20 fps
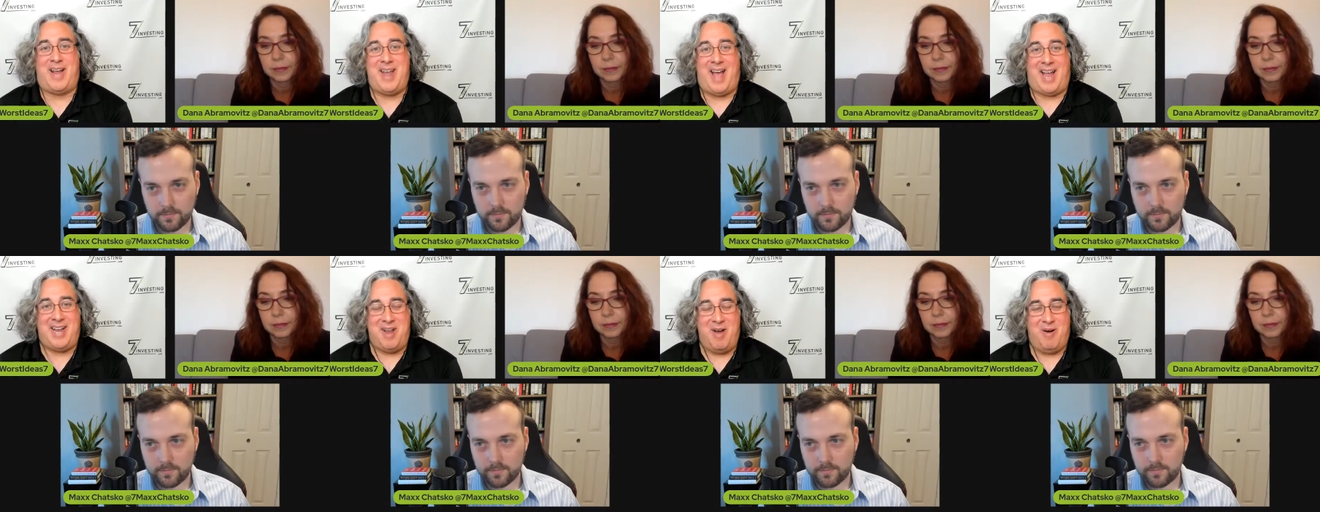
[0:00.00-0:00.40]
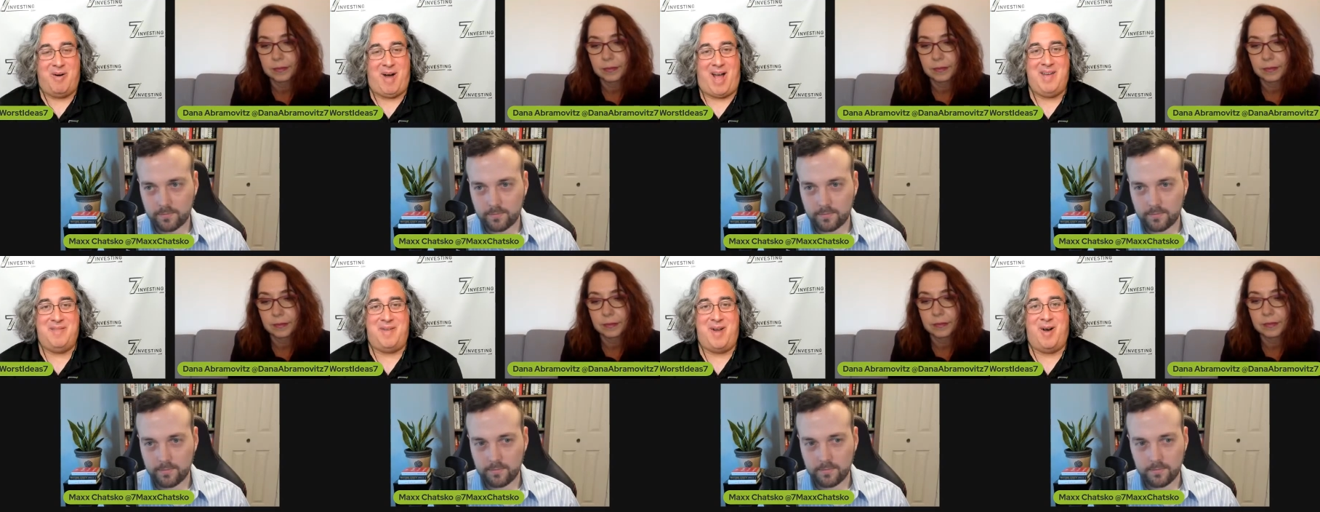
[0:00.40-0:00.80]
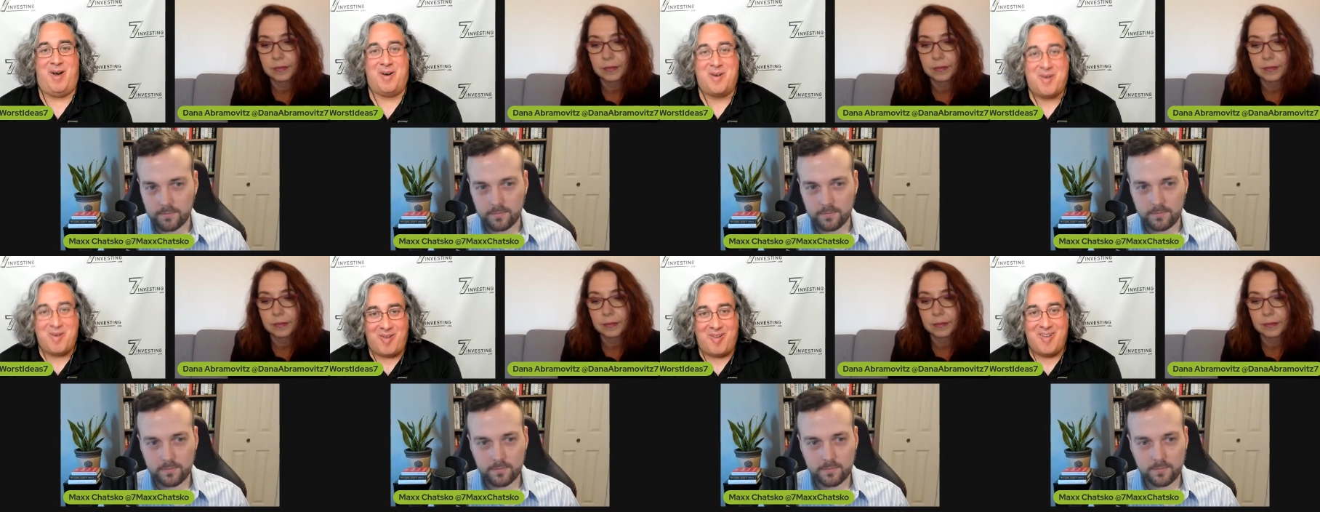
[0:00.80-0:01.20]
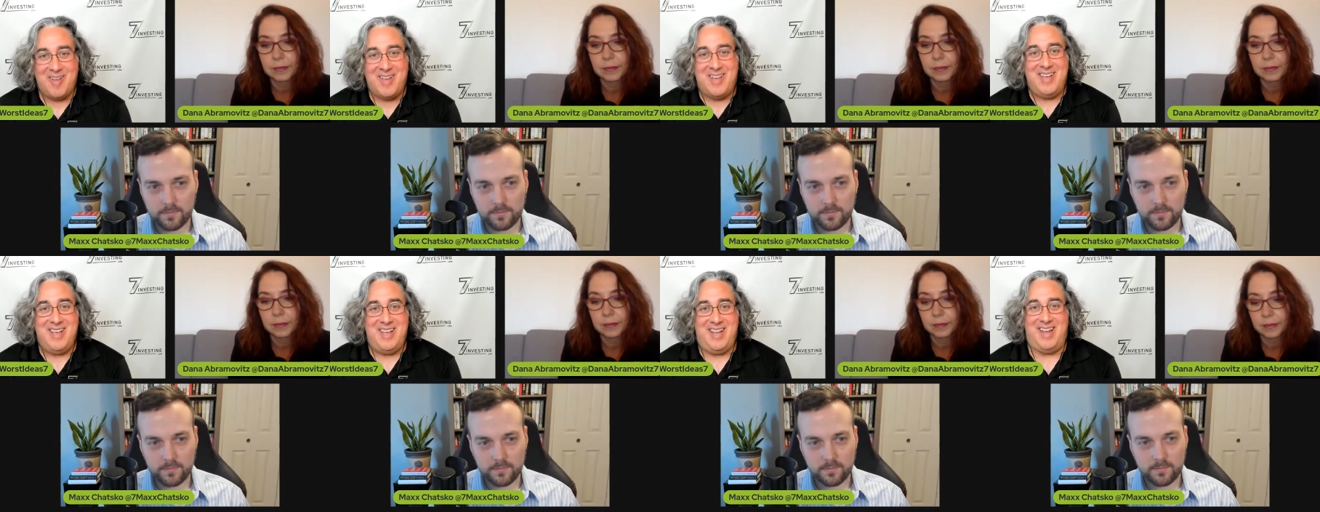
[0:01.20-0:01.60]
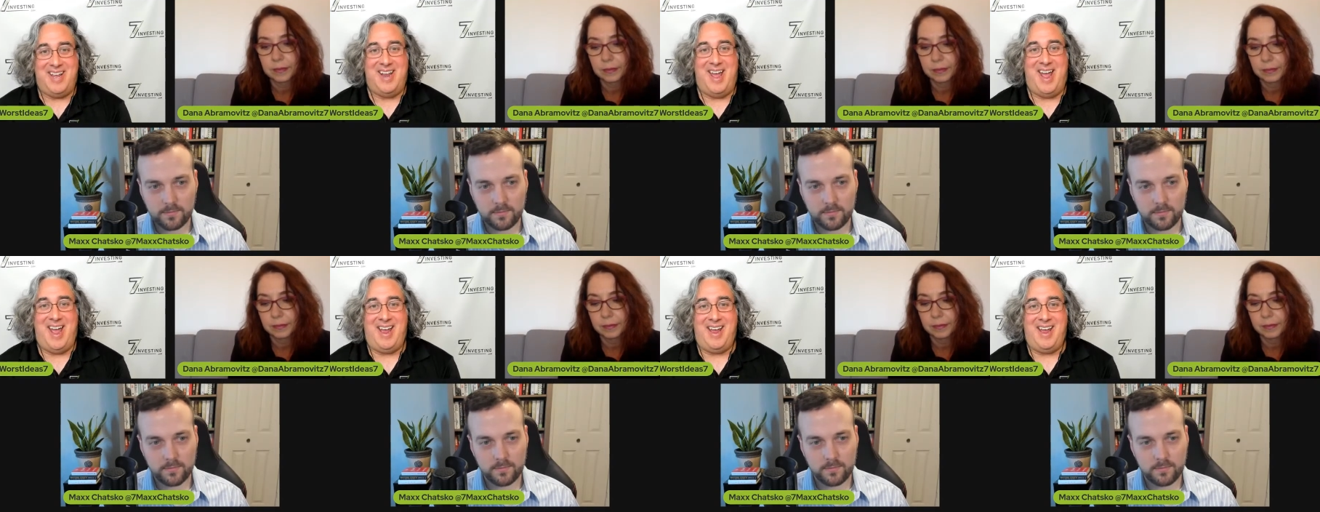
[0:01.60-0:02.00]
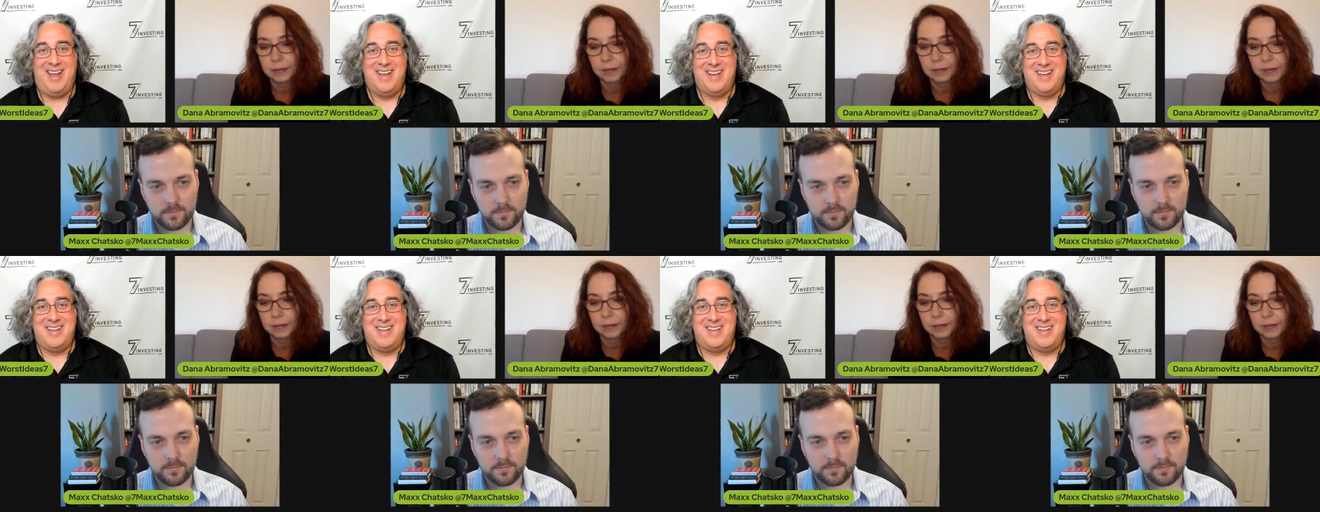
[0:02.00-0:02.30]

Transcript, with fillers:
Speaker 1: I, I know I have an uncle in a